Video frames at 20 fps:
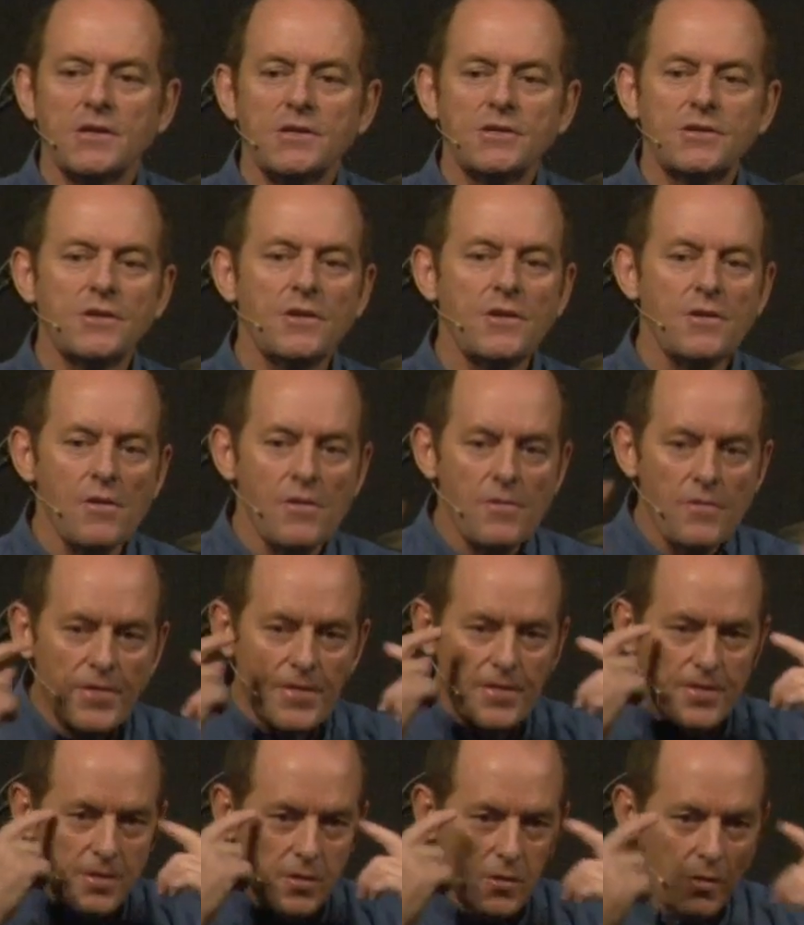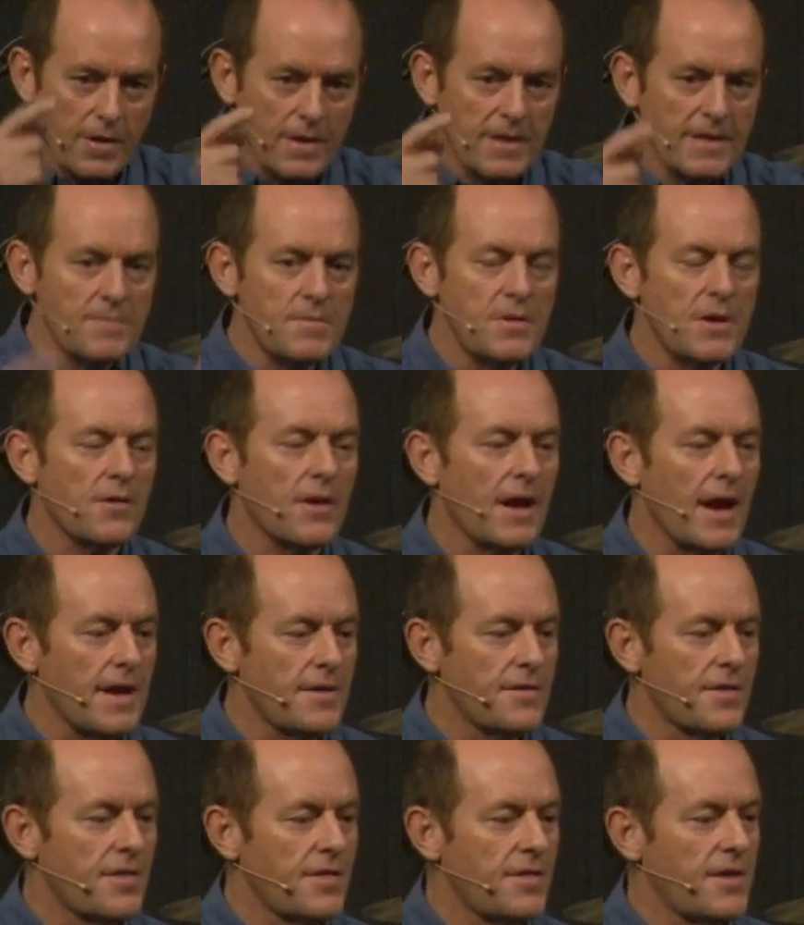do you look in the mirror
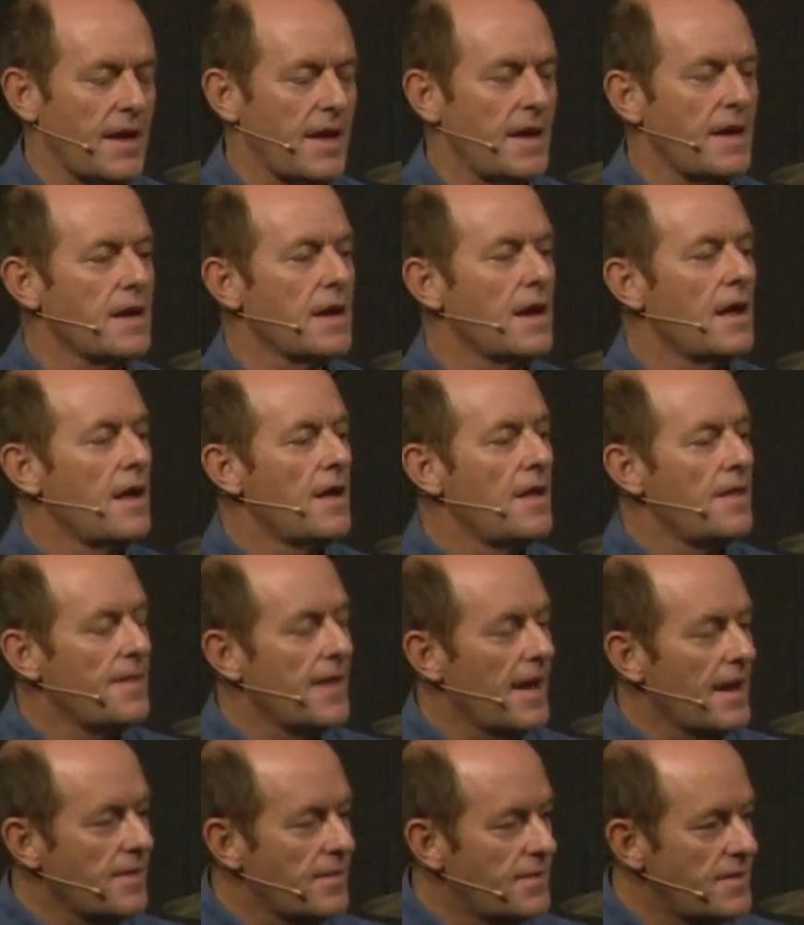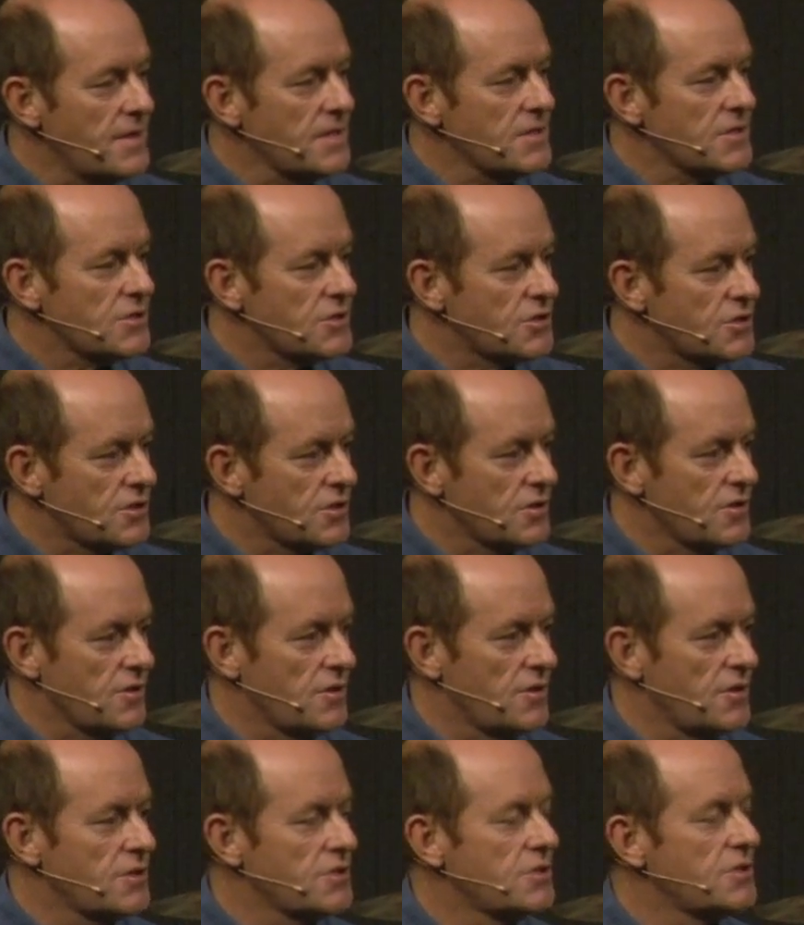and think that this
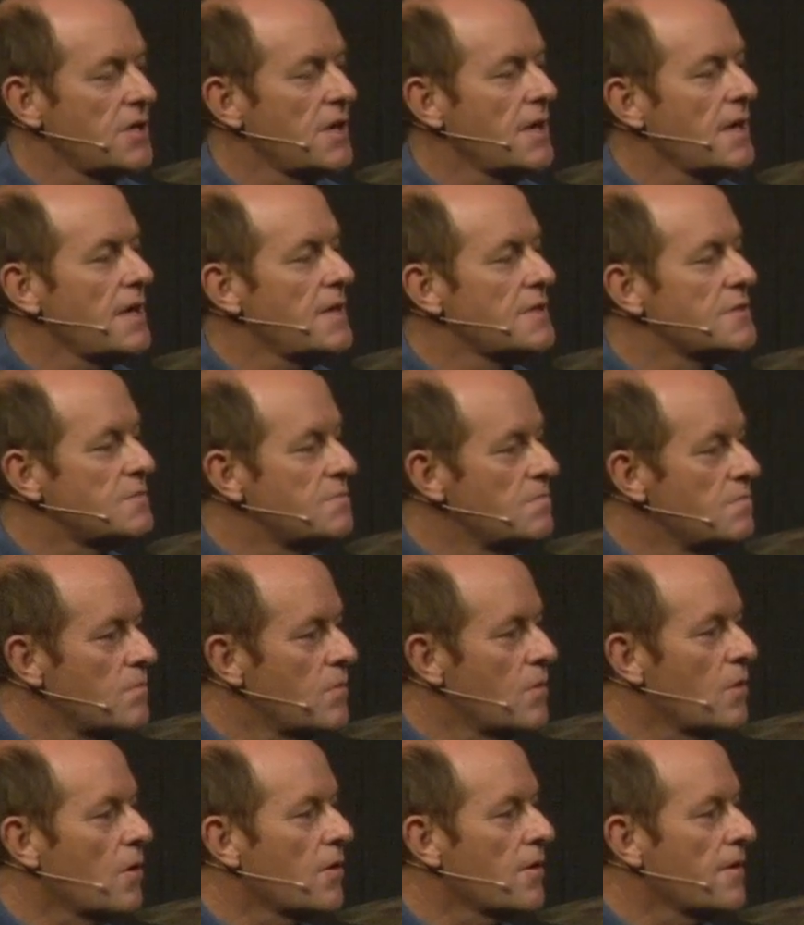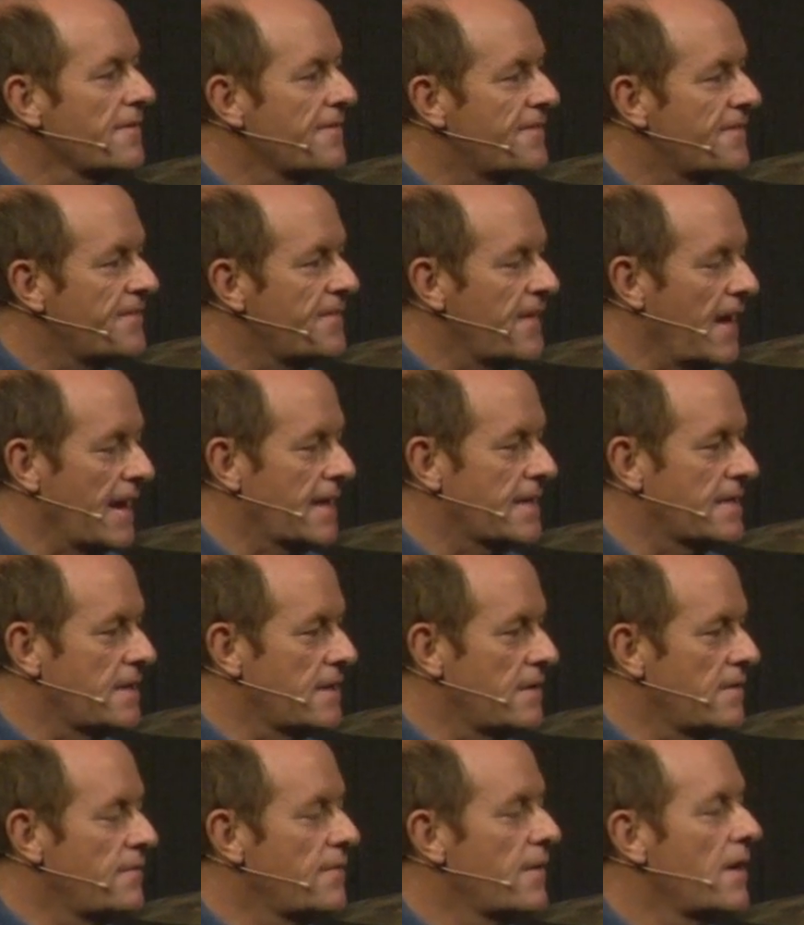church is more
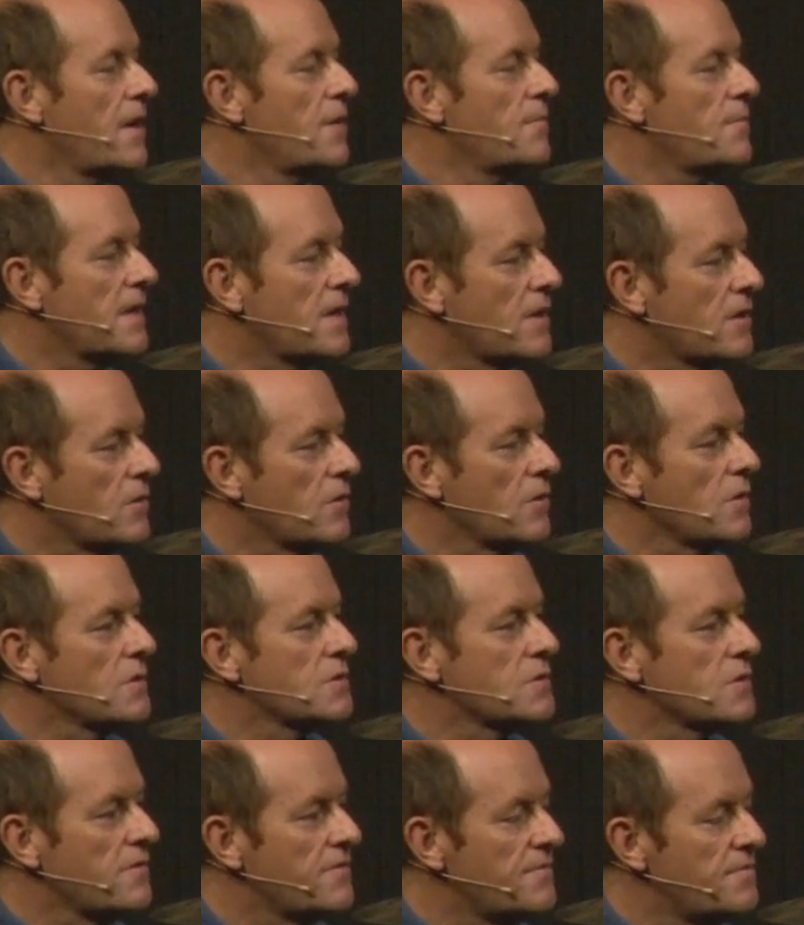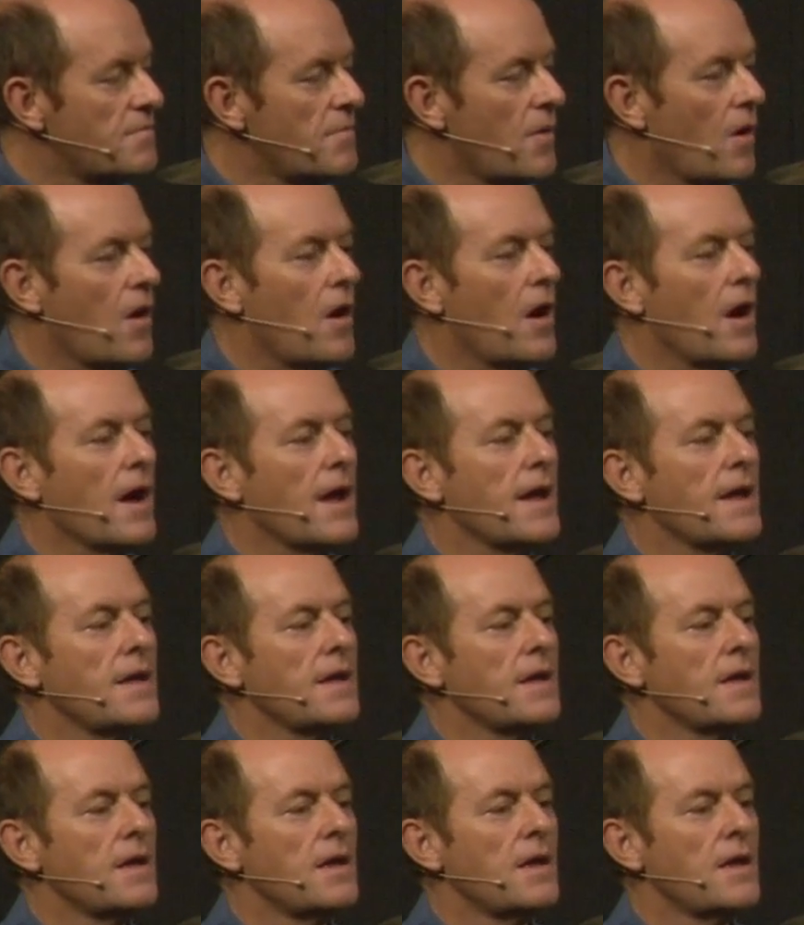effective because of my
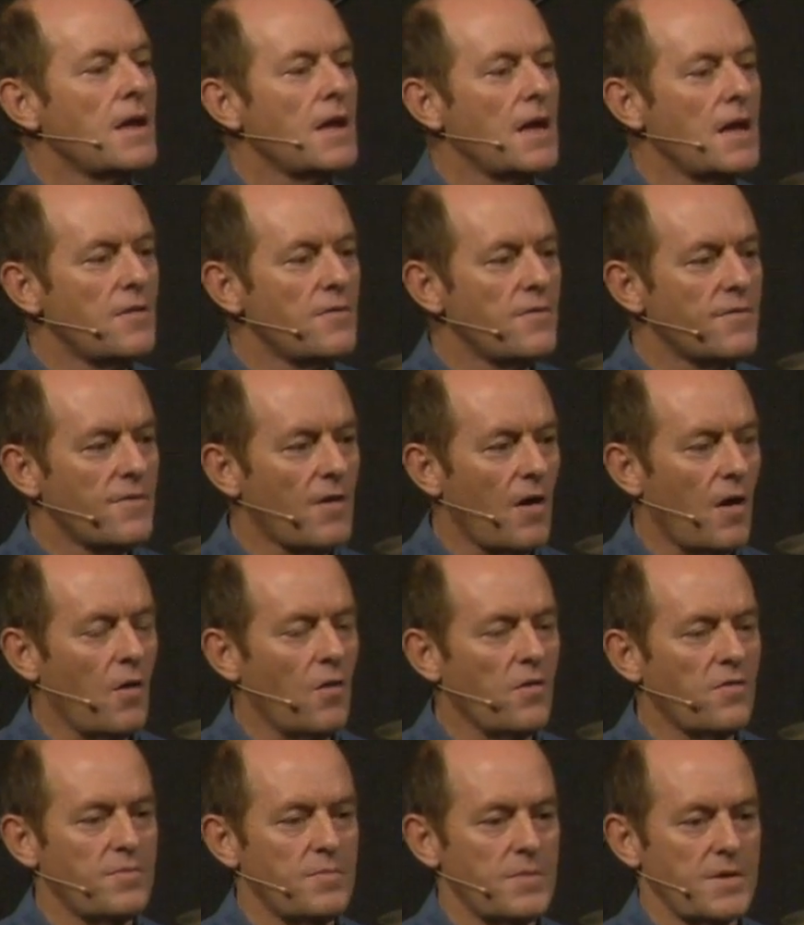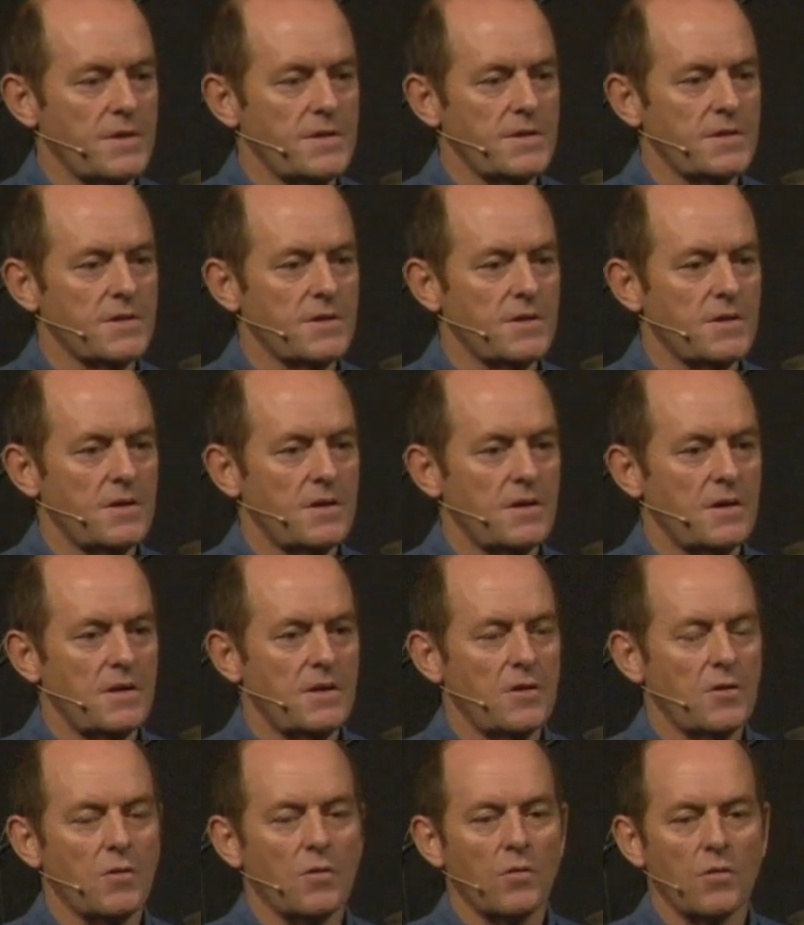involvement
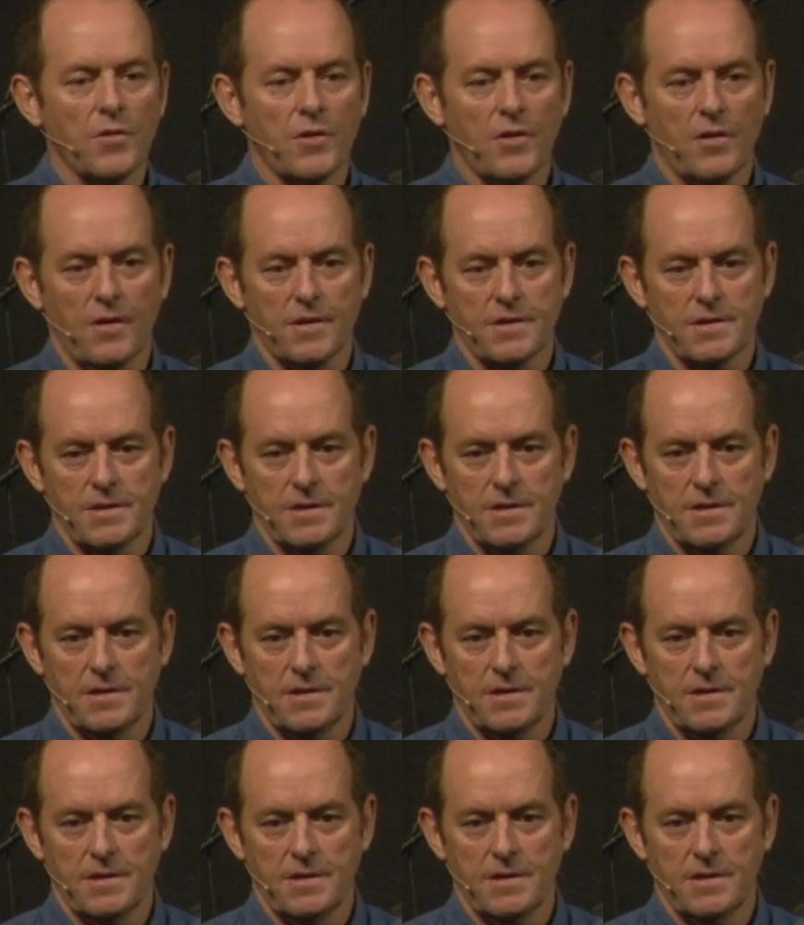or not?